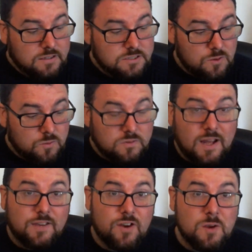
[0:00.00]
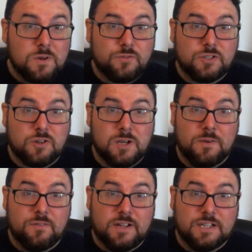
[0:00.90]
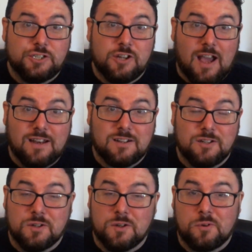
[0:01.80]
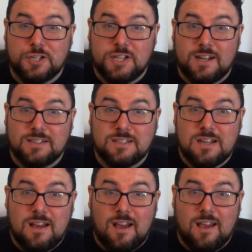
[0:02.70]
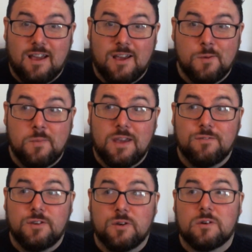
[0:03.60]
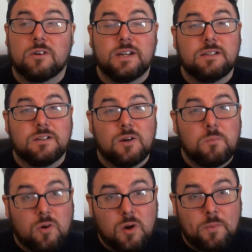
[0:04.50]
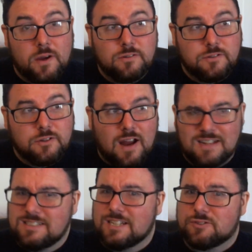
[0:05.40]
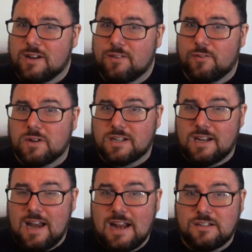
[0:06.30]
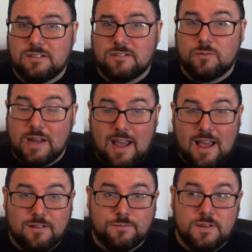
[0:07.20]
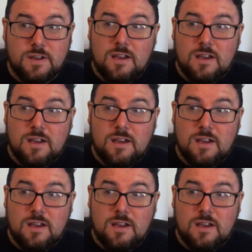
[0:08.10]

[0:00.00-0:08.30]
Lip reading: So, thank you very much for joining me for this chat. I do appreciate it. If you are looking to know more about your ancestry, if you want to connect, we have